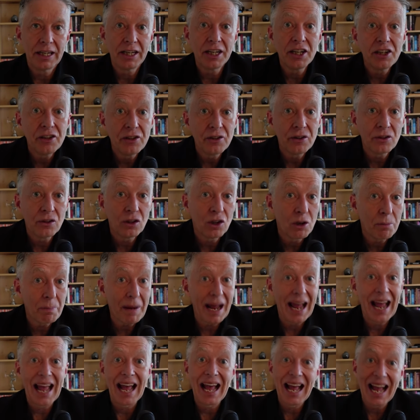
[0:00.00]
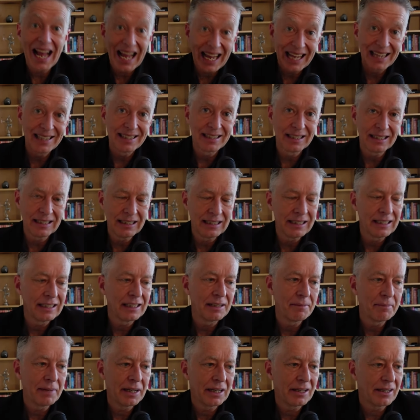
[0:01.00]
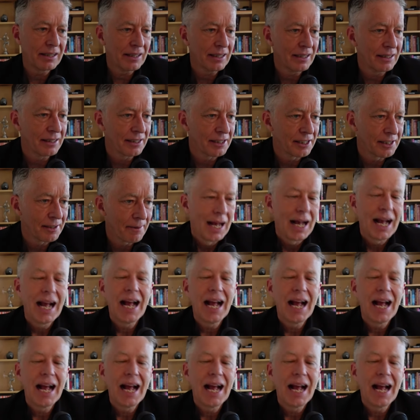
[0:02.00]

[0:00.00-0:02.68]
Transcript: in Europe and in the Americas.